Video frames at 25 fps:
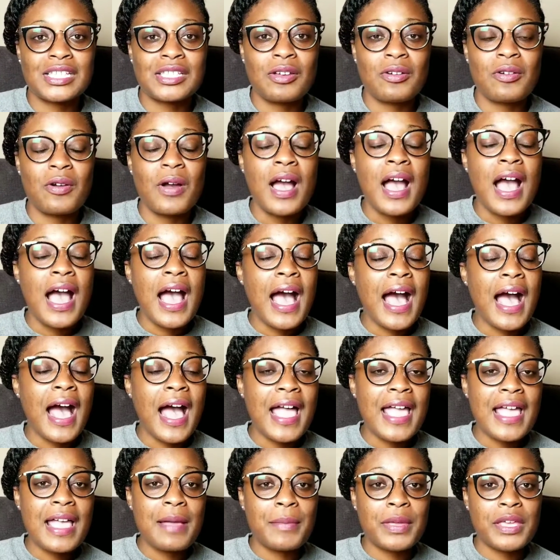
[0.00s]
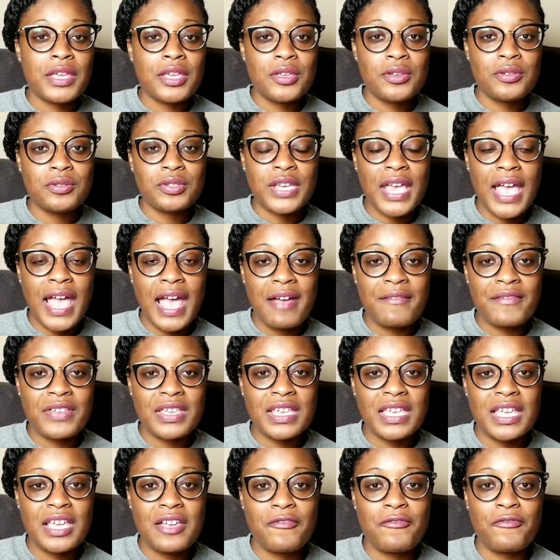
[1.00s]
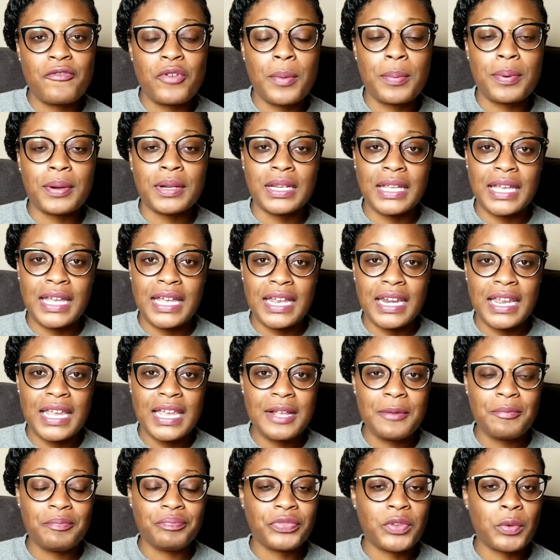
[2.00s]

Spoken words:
So I am a huge advocate for planning,